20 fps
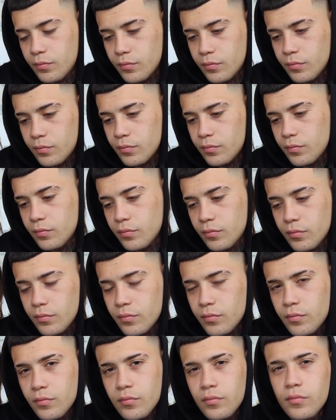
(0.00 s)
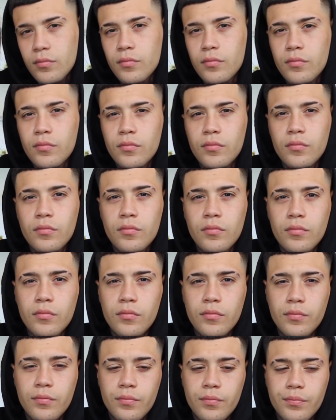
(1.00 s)

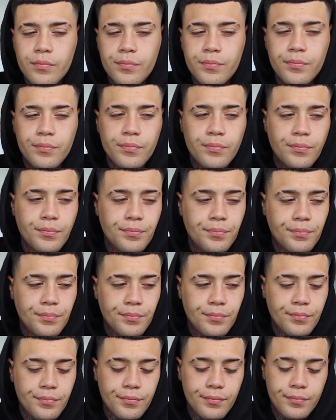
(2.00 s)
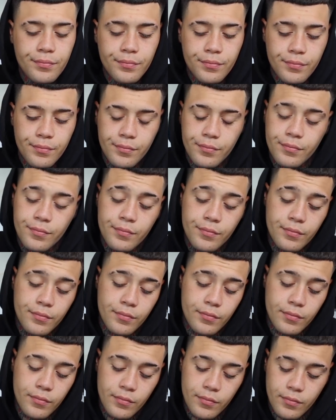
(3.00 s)

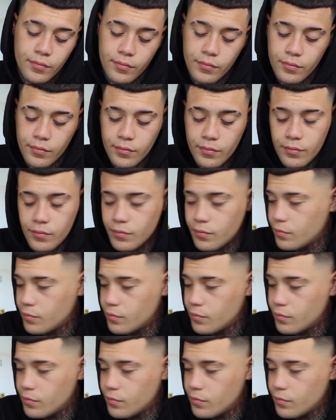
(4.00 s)
[no speech]